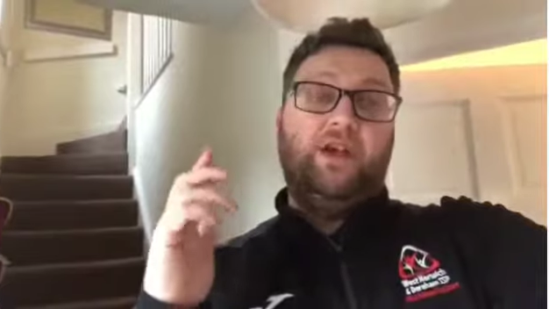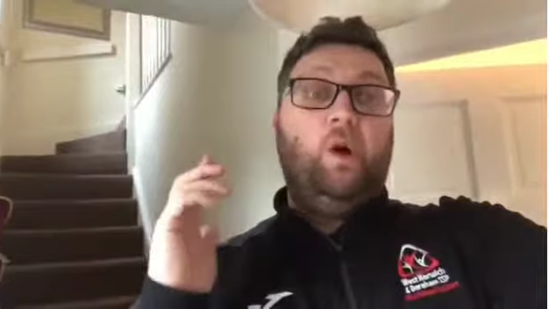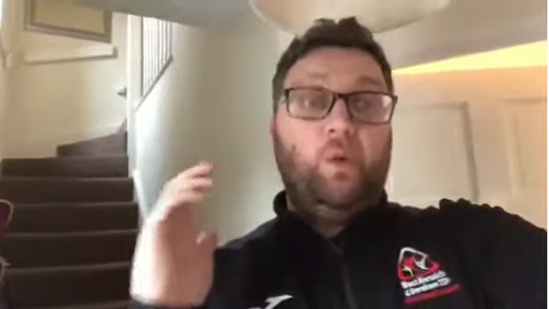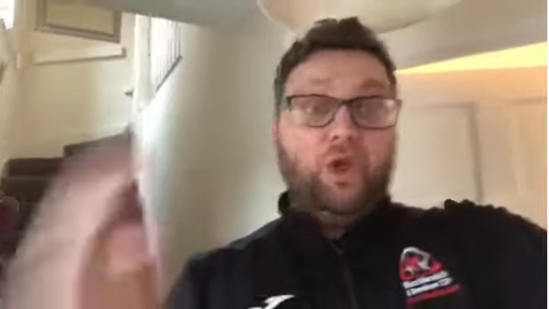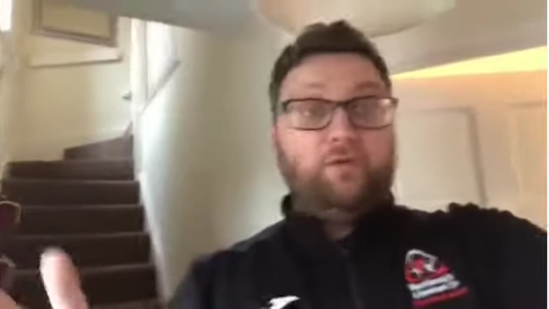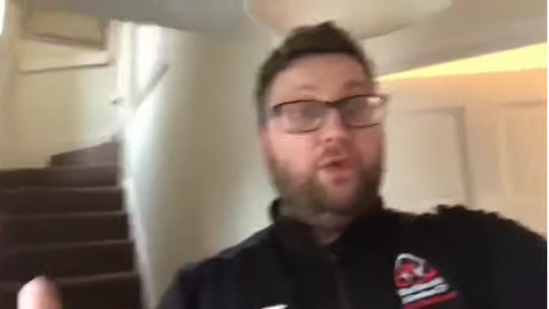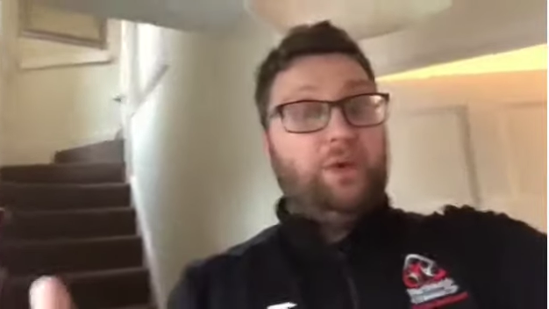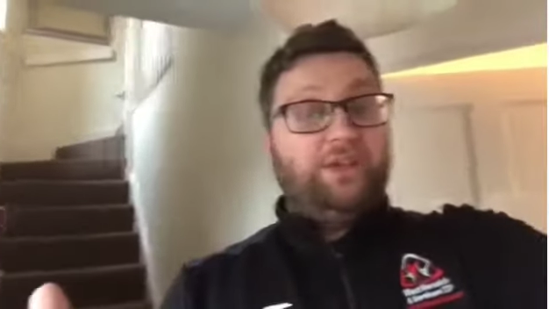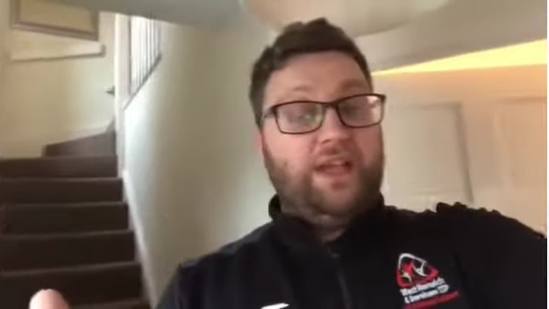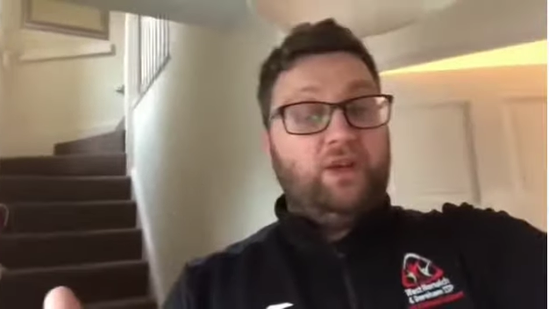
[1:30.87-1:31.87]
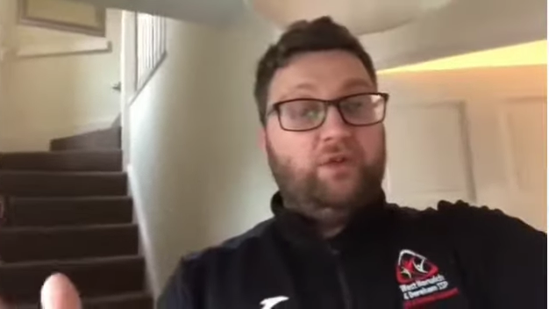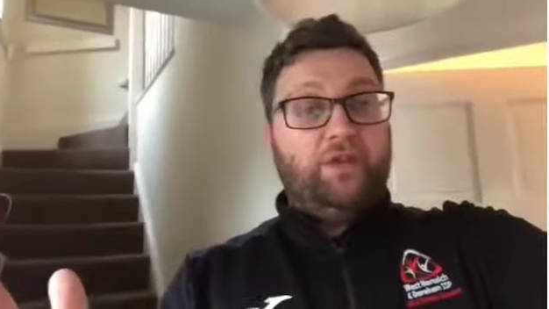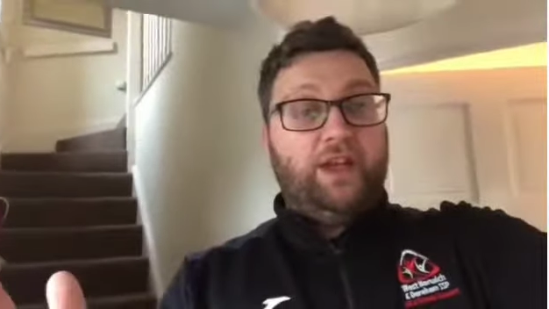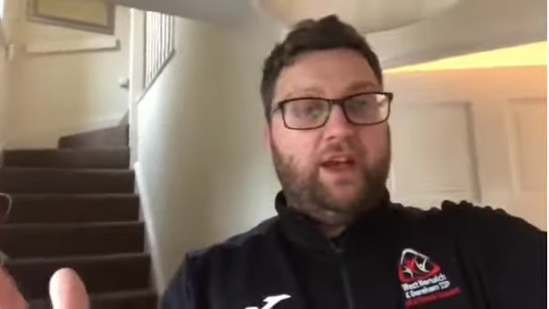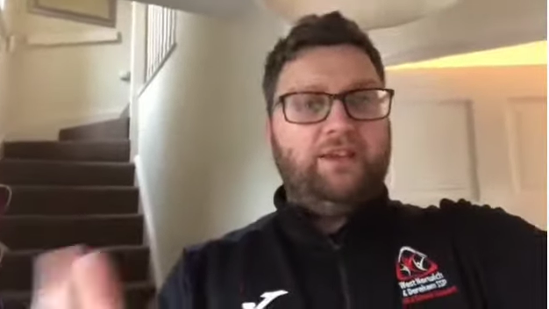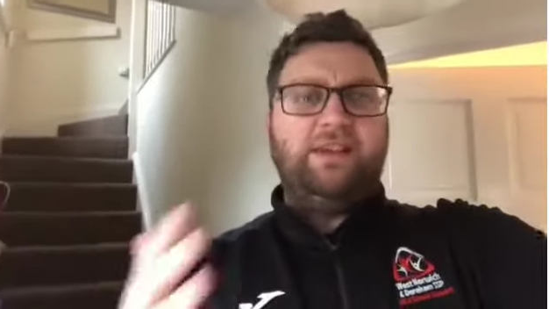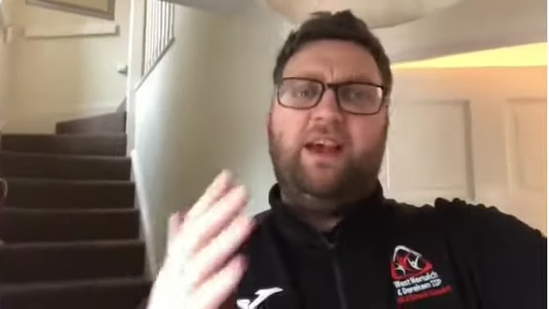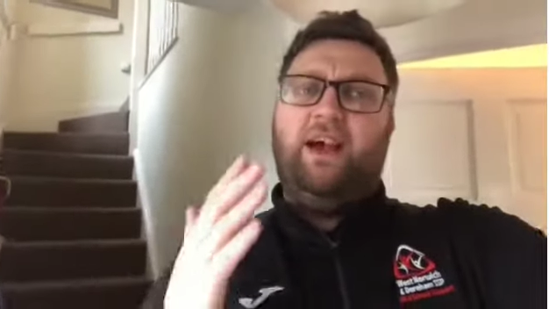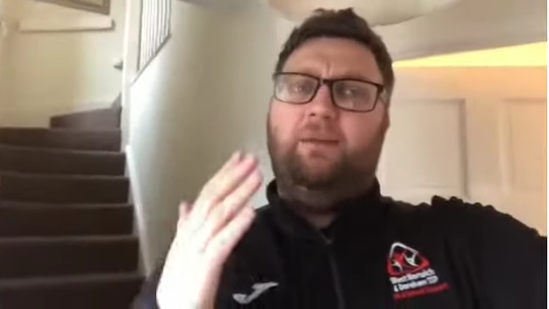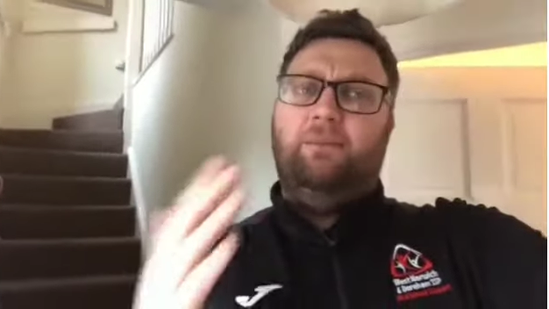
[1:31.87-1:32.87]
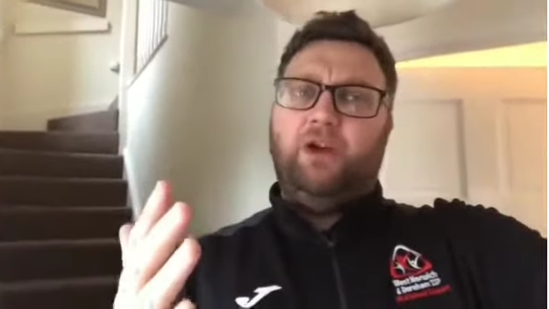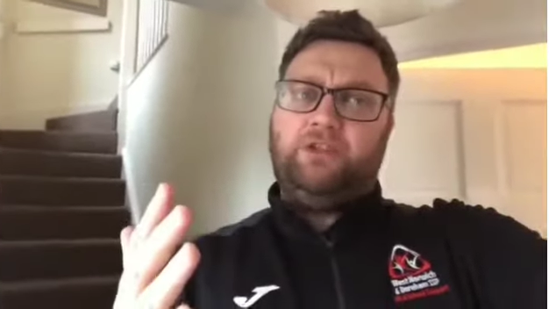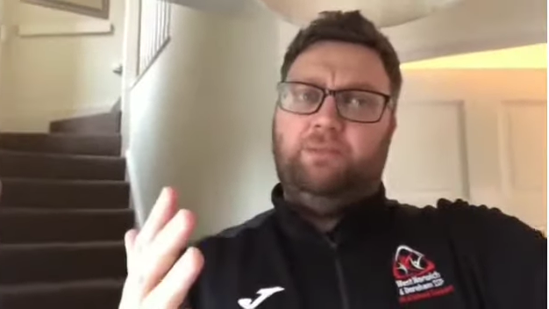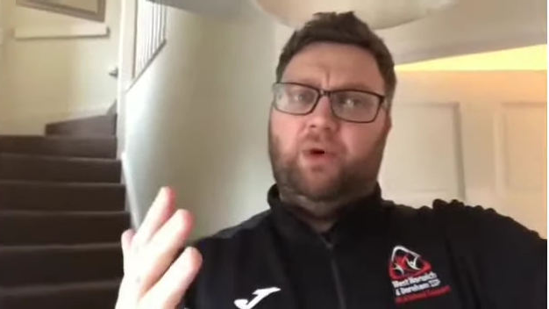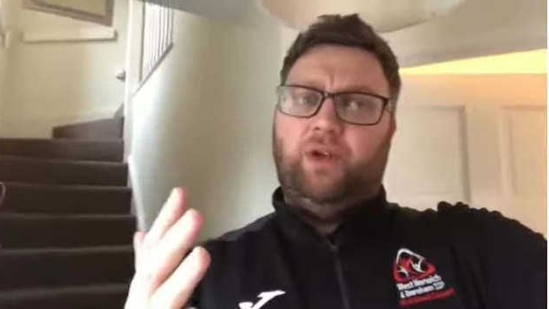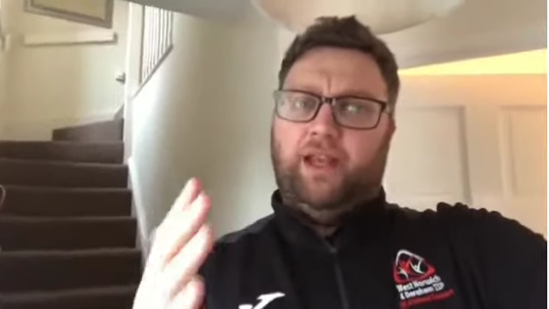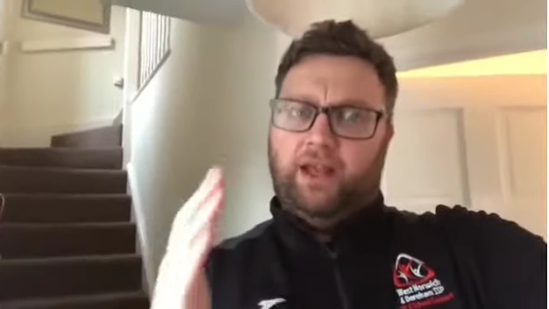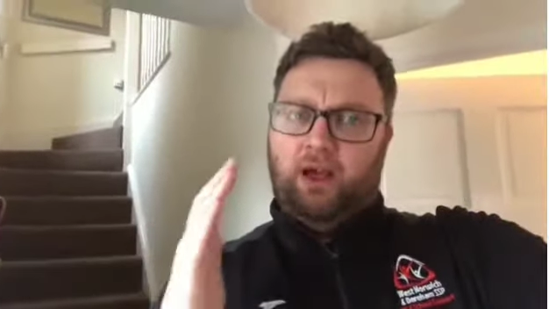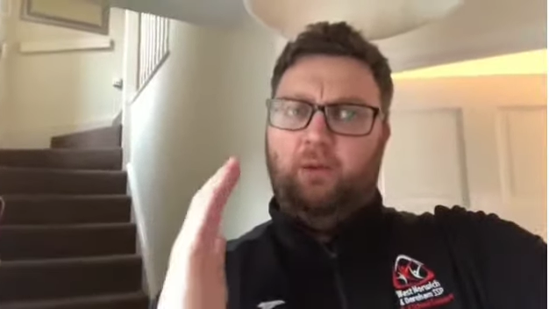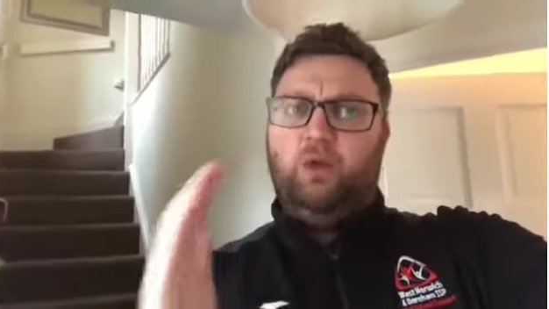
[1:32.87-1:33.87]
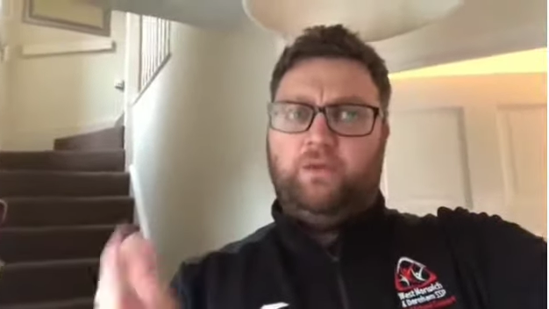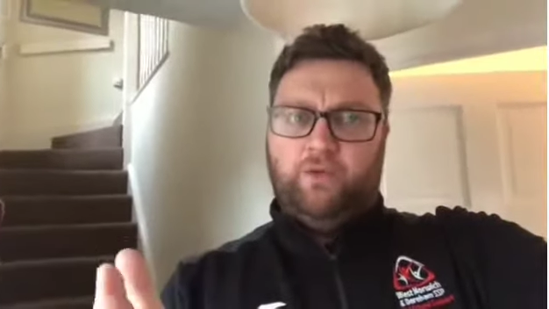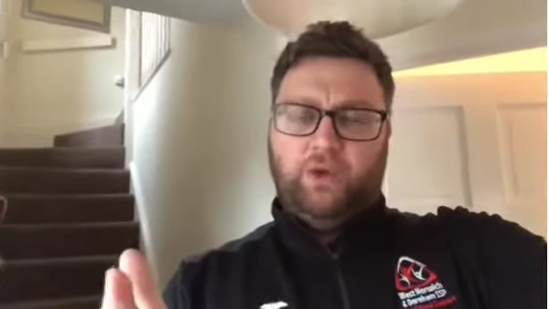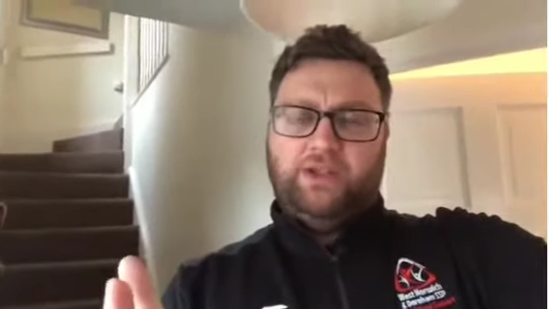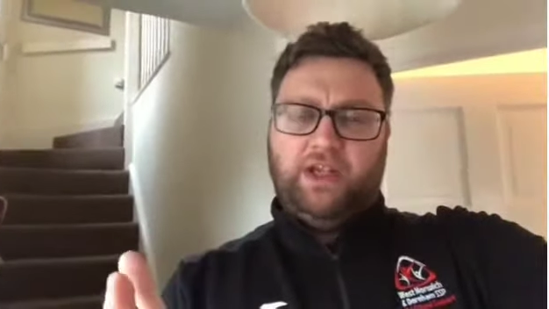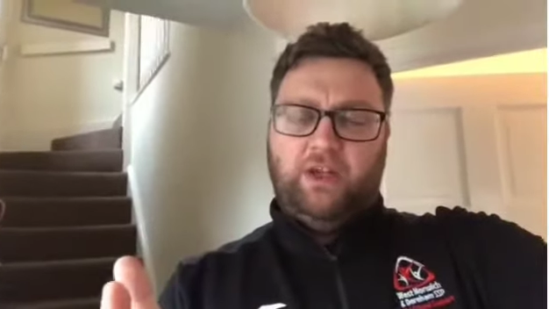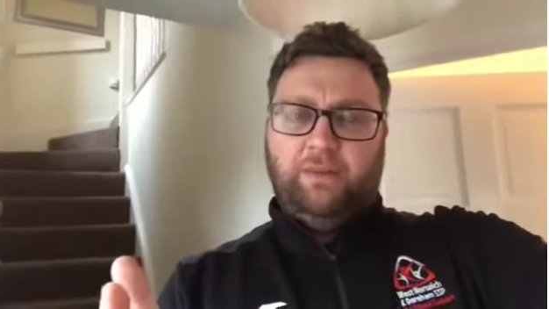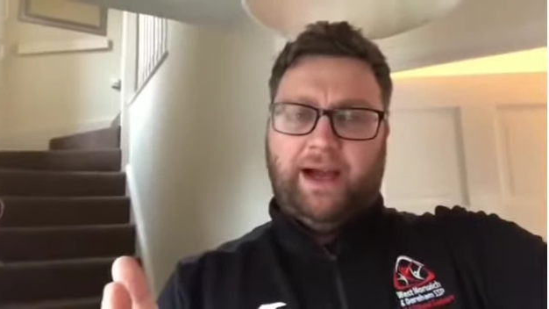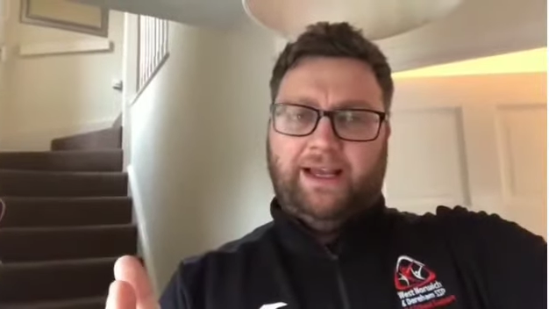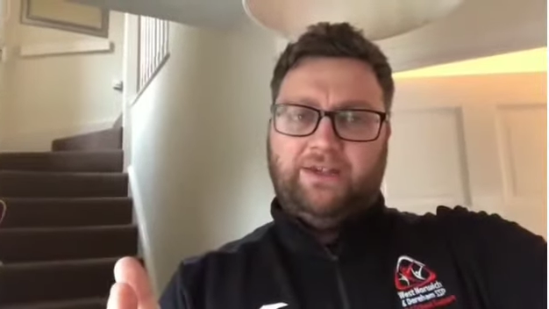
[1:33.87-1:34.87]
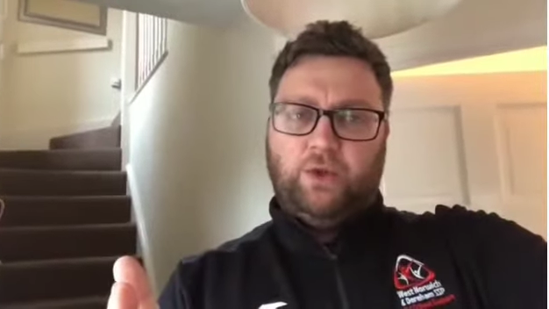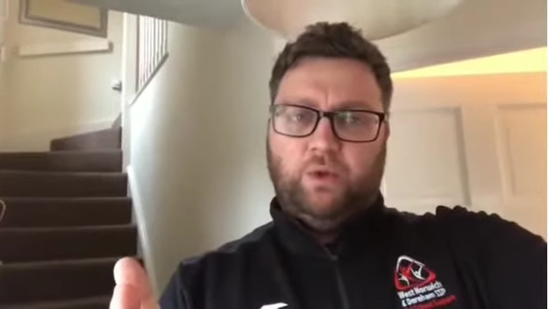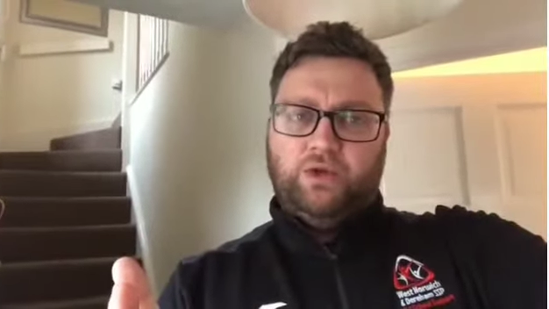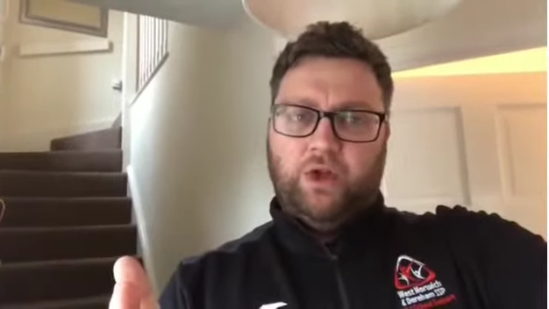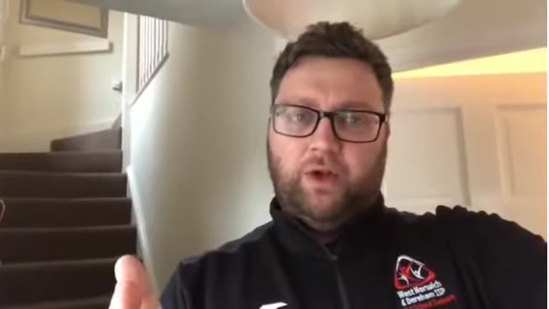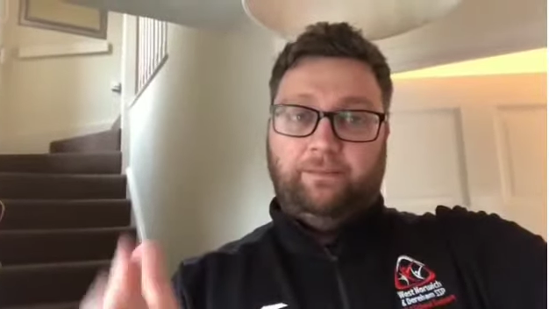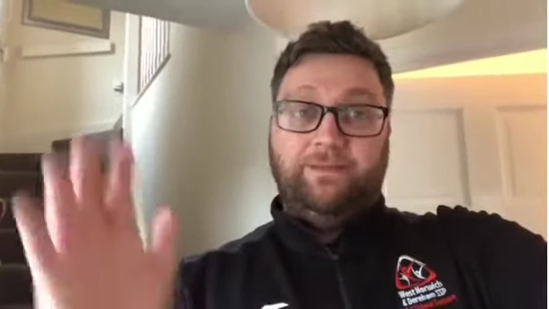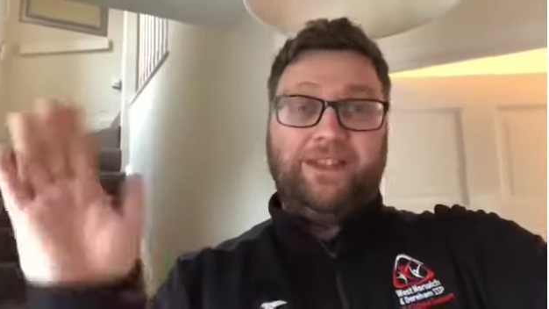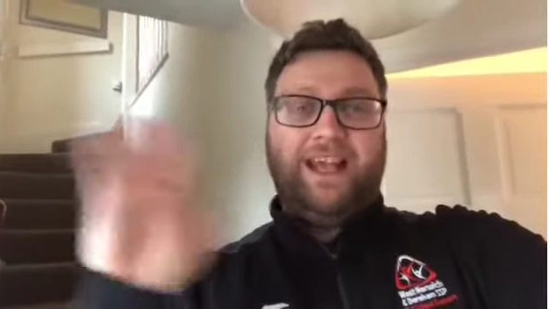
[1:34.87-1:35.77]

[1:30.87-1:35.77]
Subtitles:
We look forward to seeing your videos, and most importantly, we look forward to seeing you back in school soon. See you